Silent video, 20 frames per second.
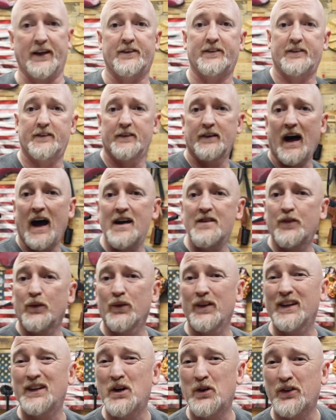Yes. I haven't
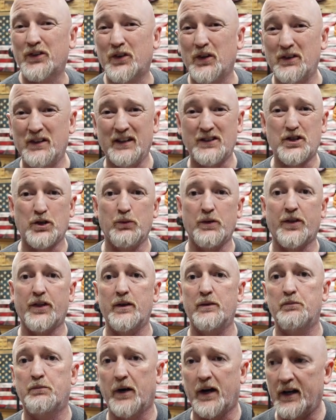really noticed an issue with
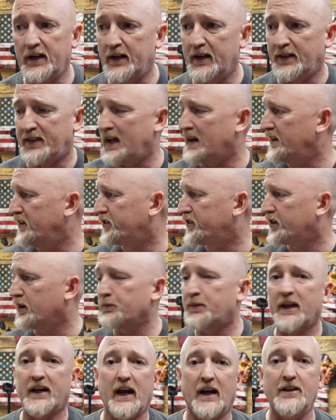it, but that is
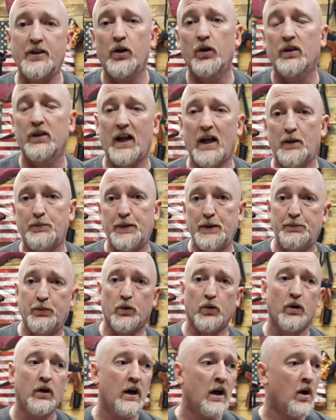something I know a lot of
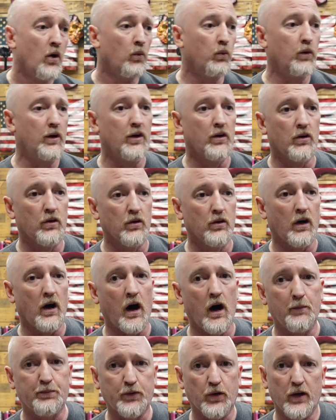people will
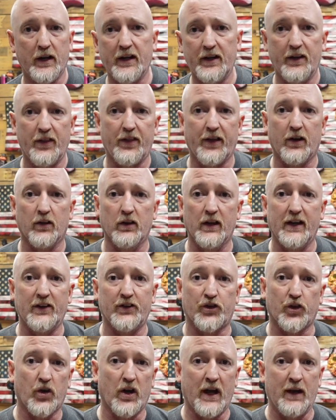upgrade their
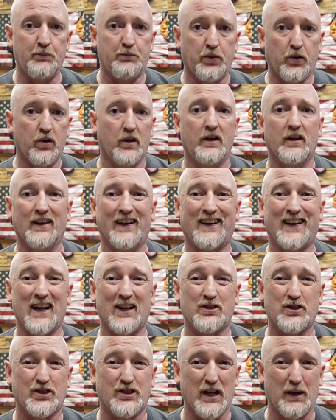laser and put like an
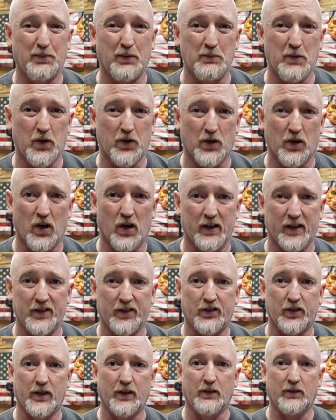extra stepper motor on it
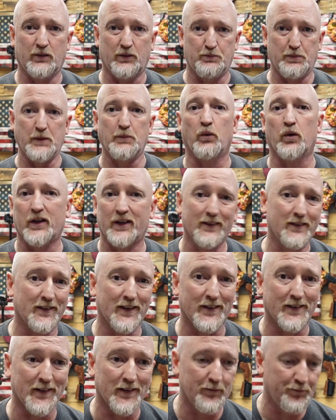to be more
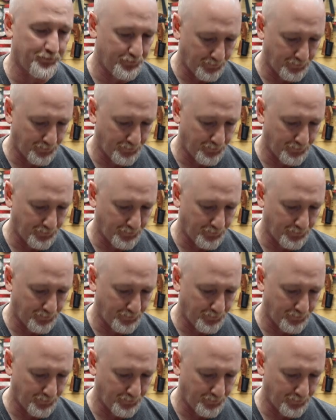consistent.